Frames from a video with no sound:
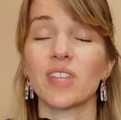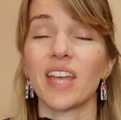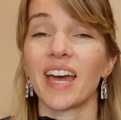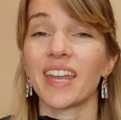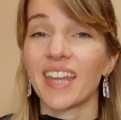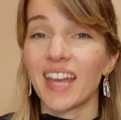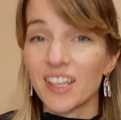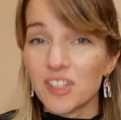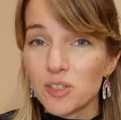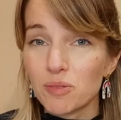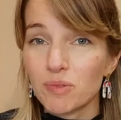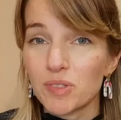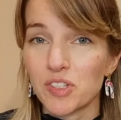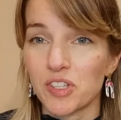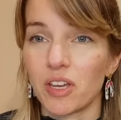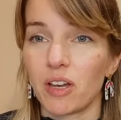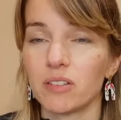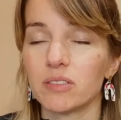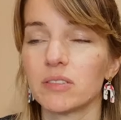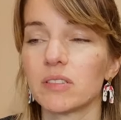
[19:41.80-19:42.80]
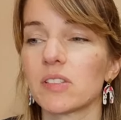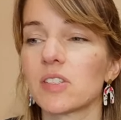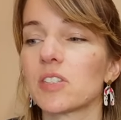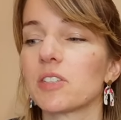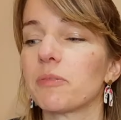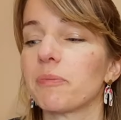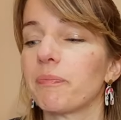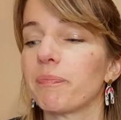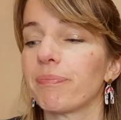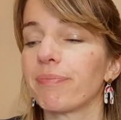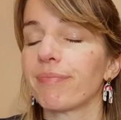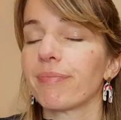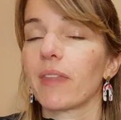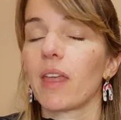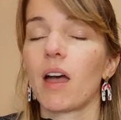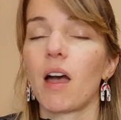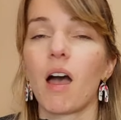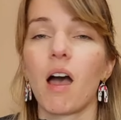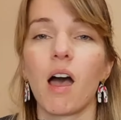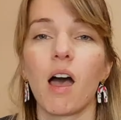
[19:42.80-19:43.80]
as a result,
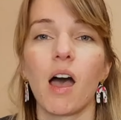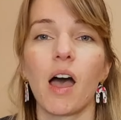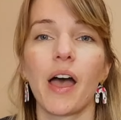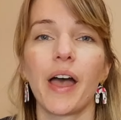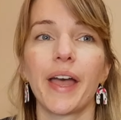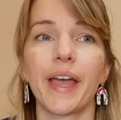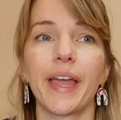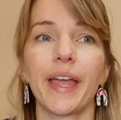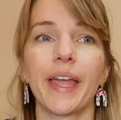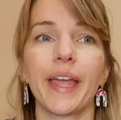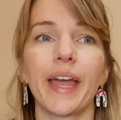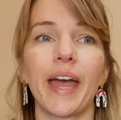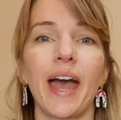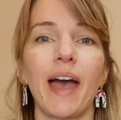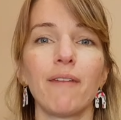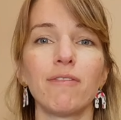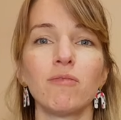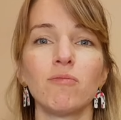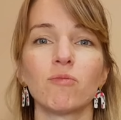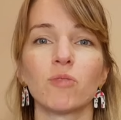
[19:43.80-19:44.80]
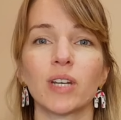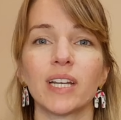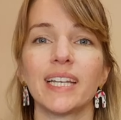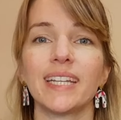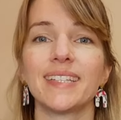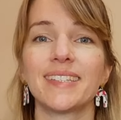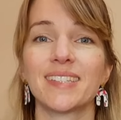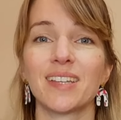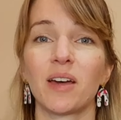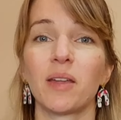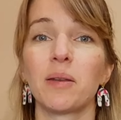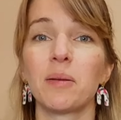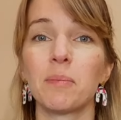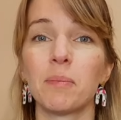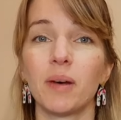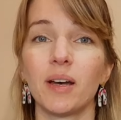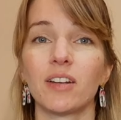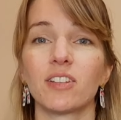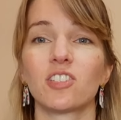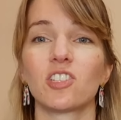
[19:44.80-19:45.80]
I haven't really done
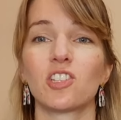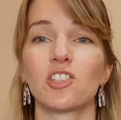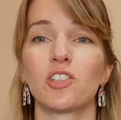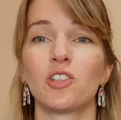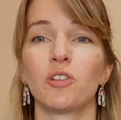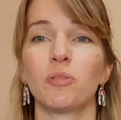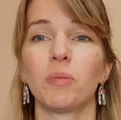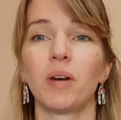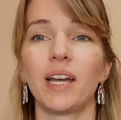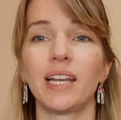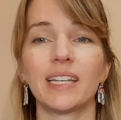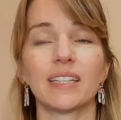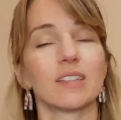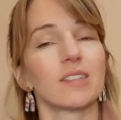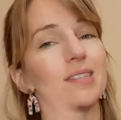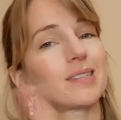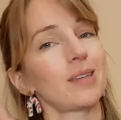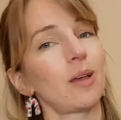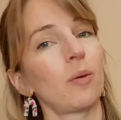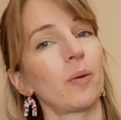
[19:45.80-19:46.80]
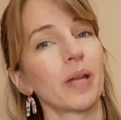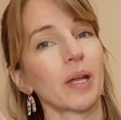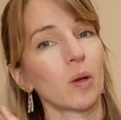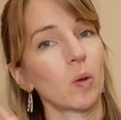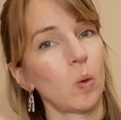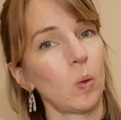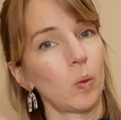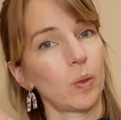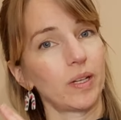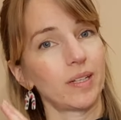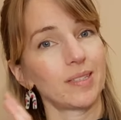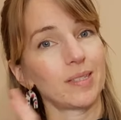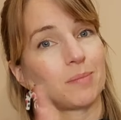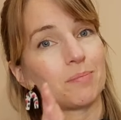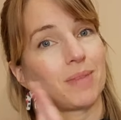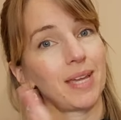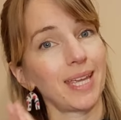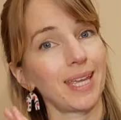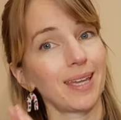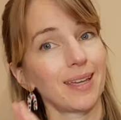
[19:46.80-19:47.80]
much to my little sewing corner to
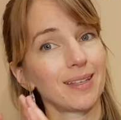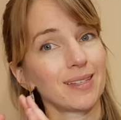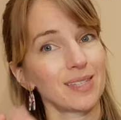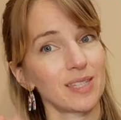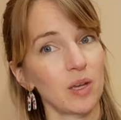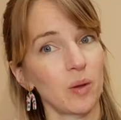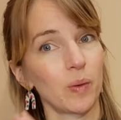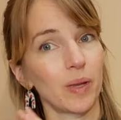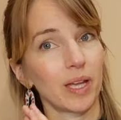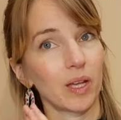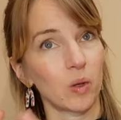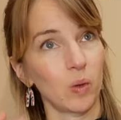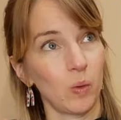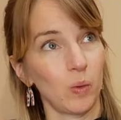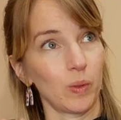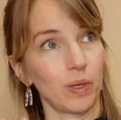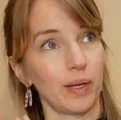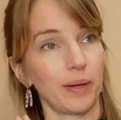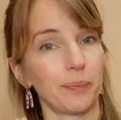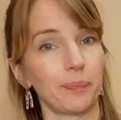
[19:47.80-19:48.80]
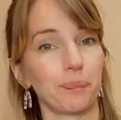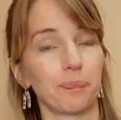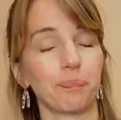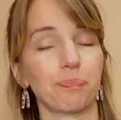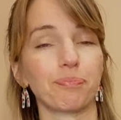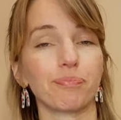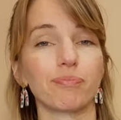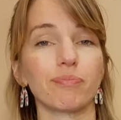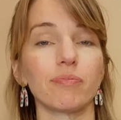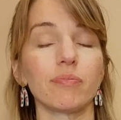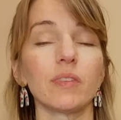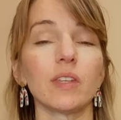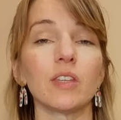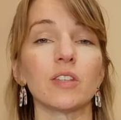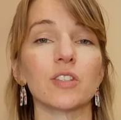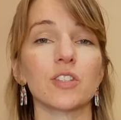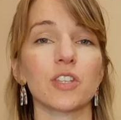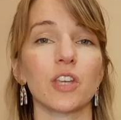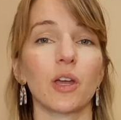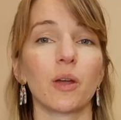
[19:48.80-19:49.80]
make it a sewing corner.
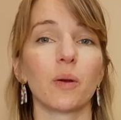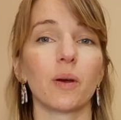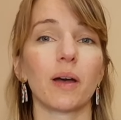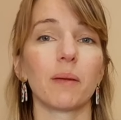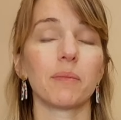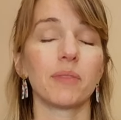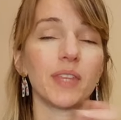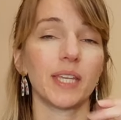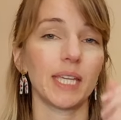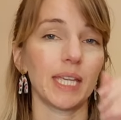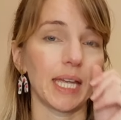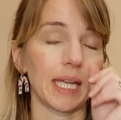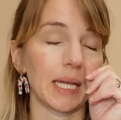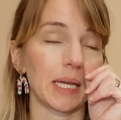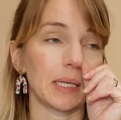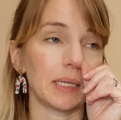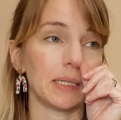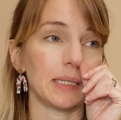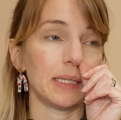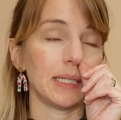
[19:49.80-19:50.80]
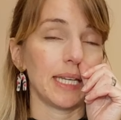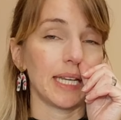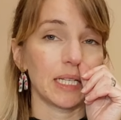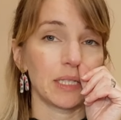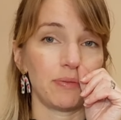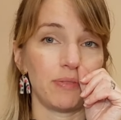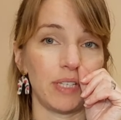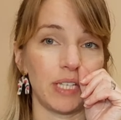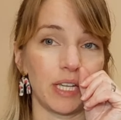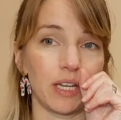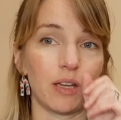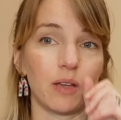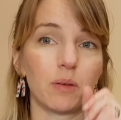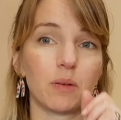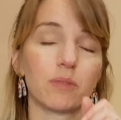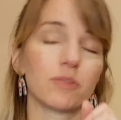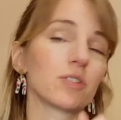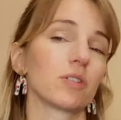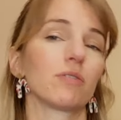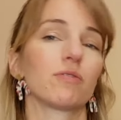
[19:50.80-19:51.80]
So I'm thinking next
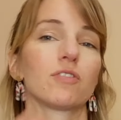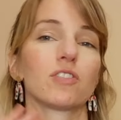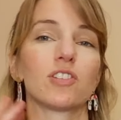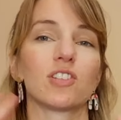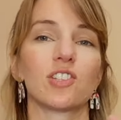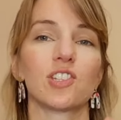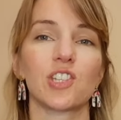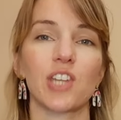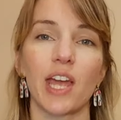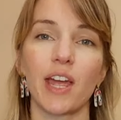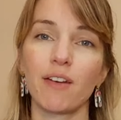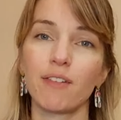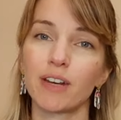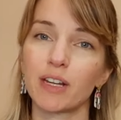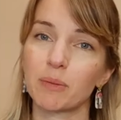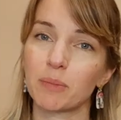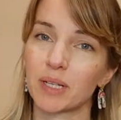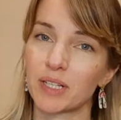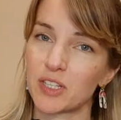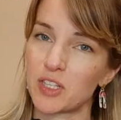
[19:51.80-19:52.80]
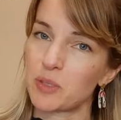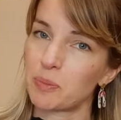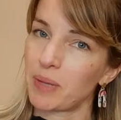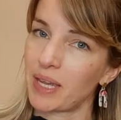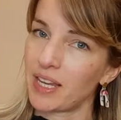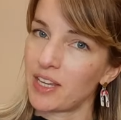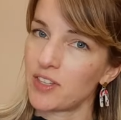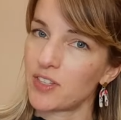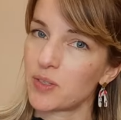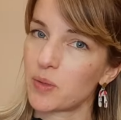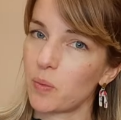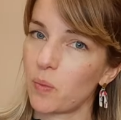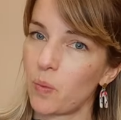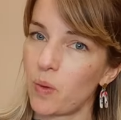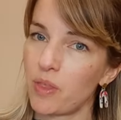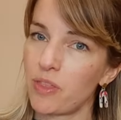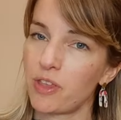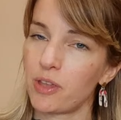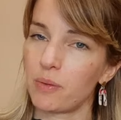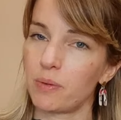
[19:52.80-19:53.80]
video of sort of sharing my space
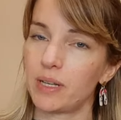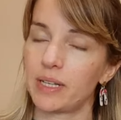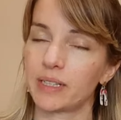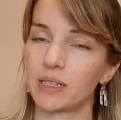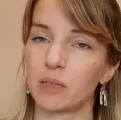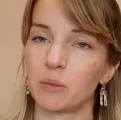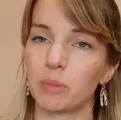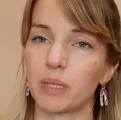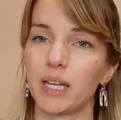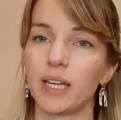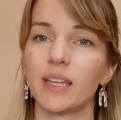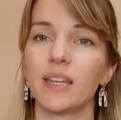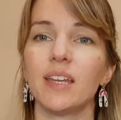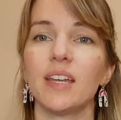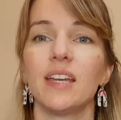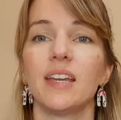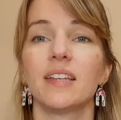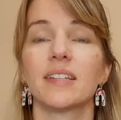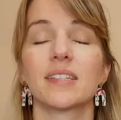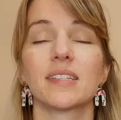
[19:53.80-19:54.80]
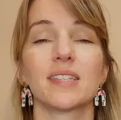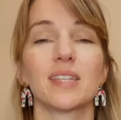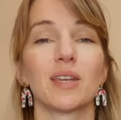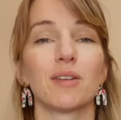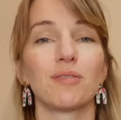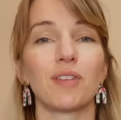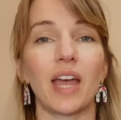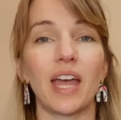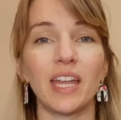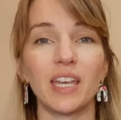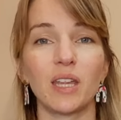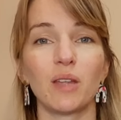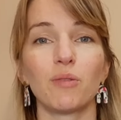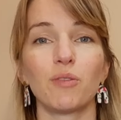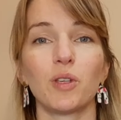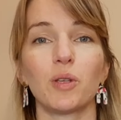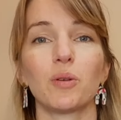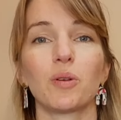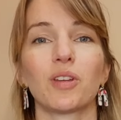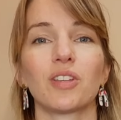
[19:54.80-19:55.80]
with you a little bit to see if any of
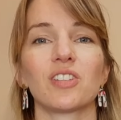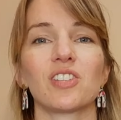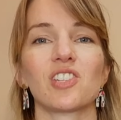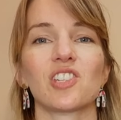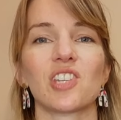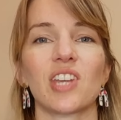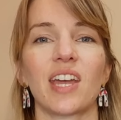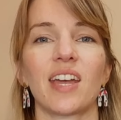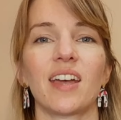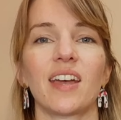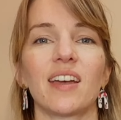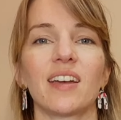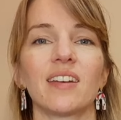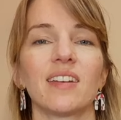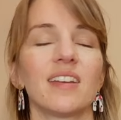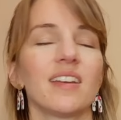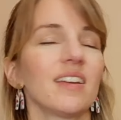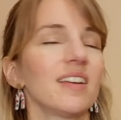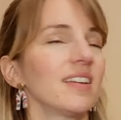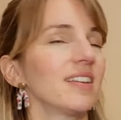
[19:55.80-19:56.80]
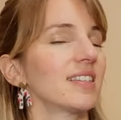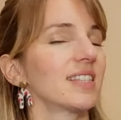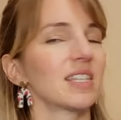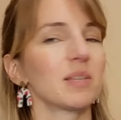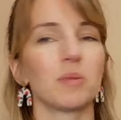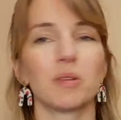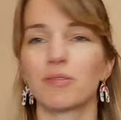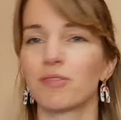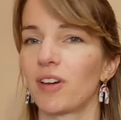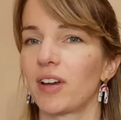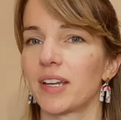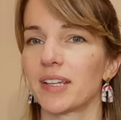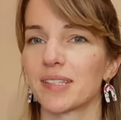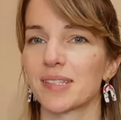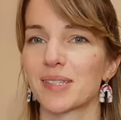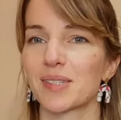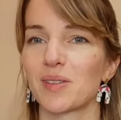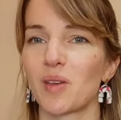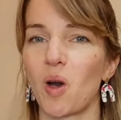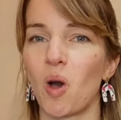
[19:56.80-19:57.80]
you can share some
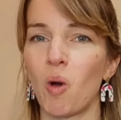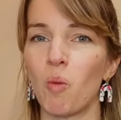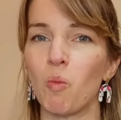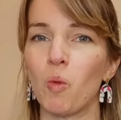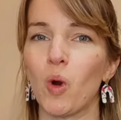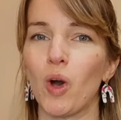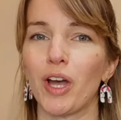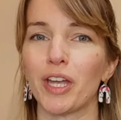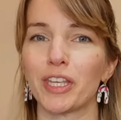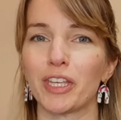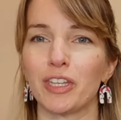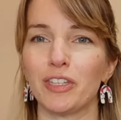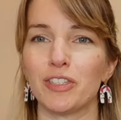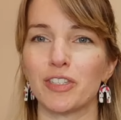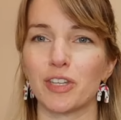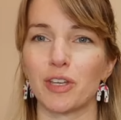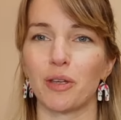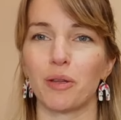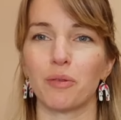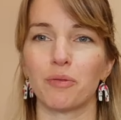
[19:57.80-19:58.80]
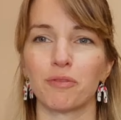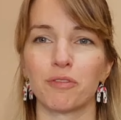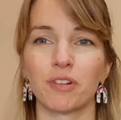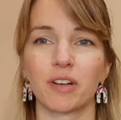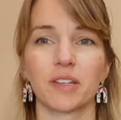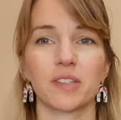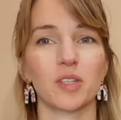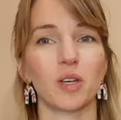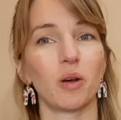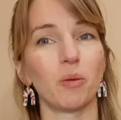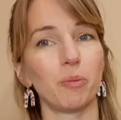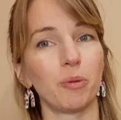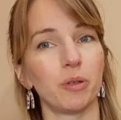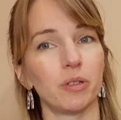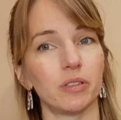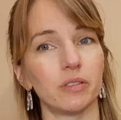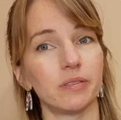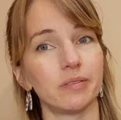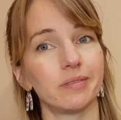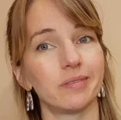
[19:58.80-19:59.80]
advice on what I can do. For
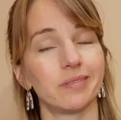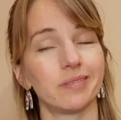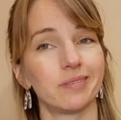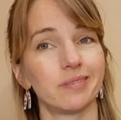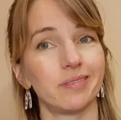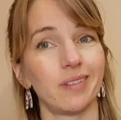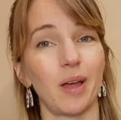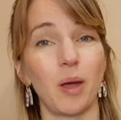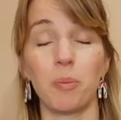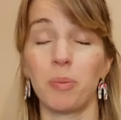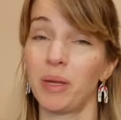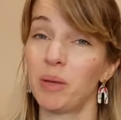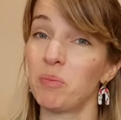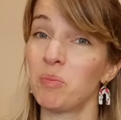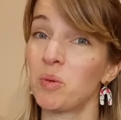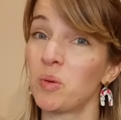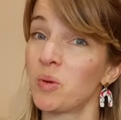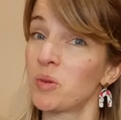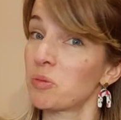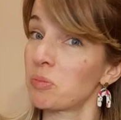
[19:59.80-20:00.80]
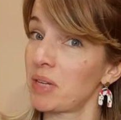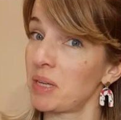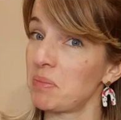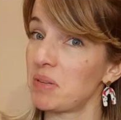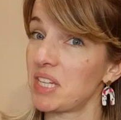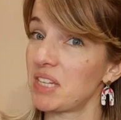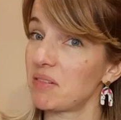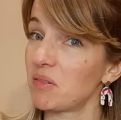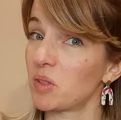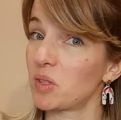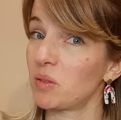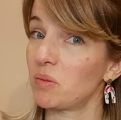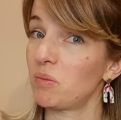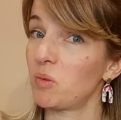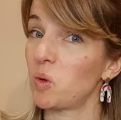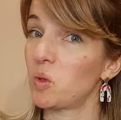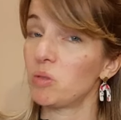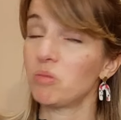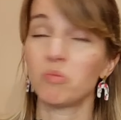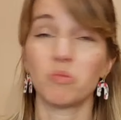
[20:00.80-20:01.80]
example, a pin board maybe on the
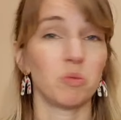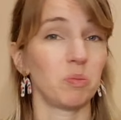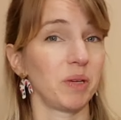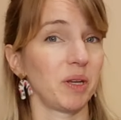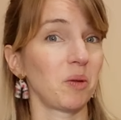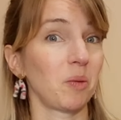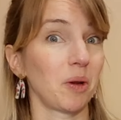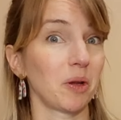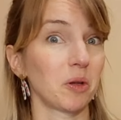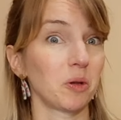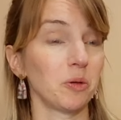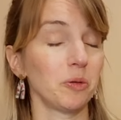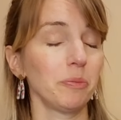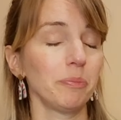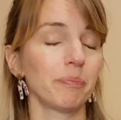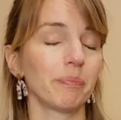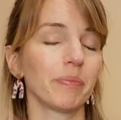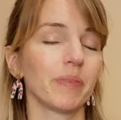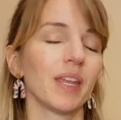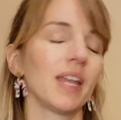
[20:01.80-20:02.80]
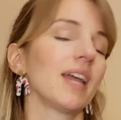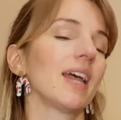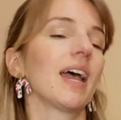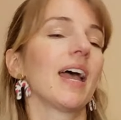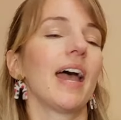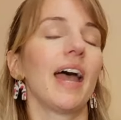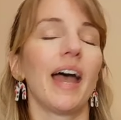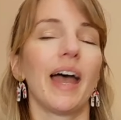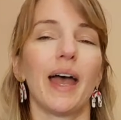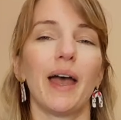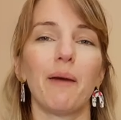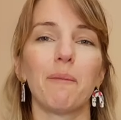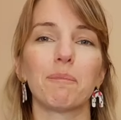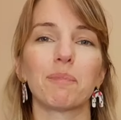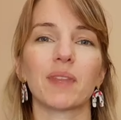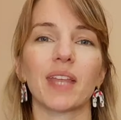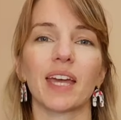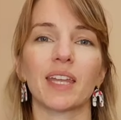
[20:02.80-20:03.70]
wall would be quite cool. And